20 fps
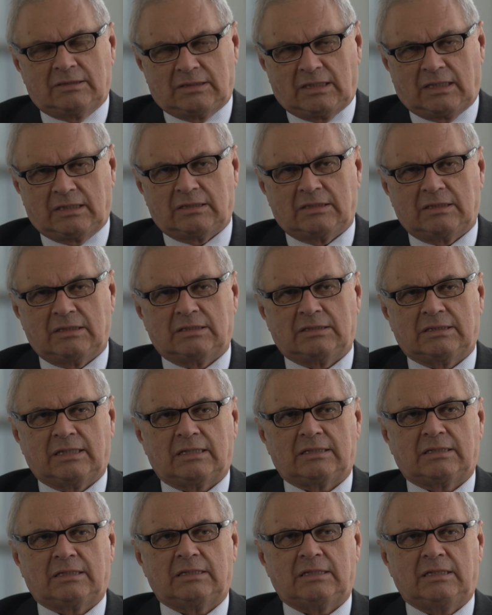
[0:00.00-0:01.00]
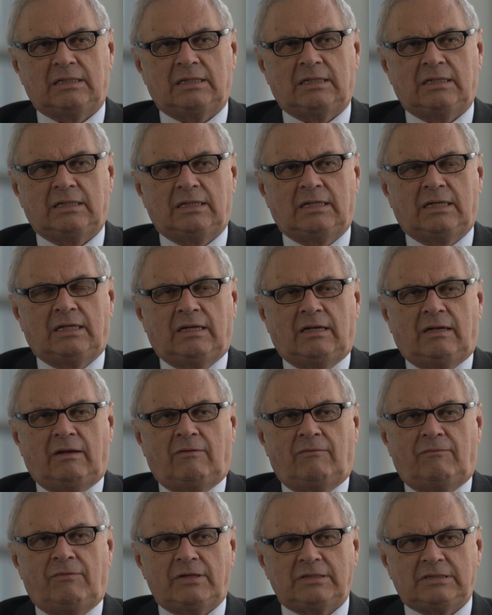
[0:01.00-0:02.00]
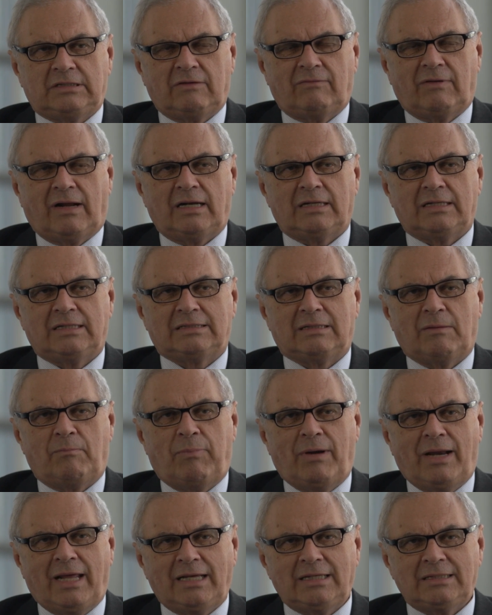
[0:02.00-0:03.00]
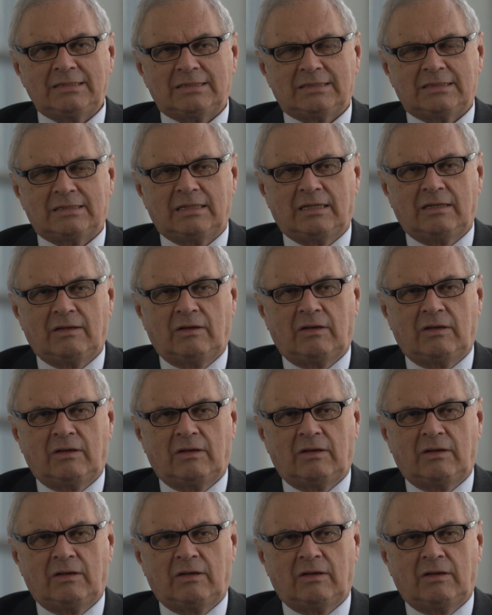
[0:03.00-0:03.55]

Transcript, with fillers: That, that uh, festival is a place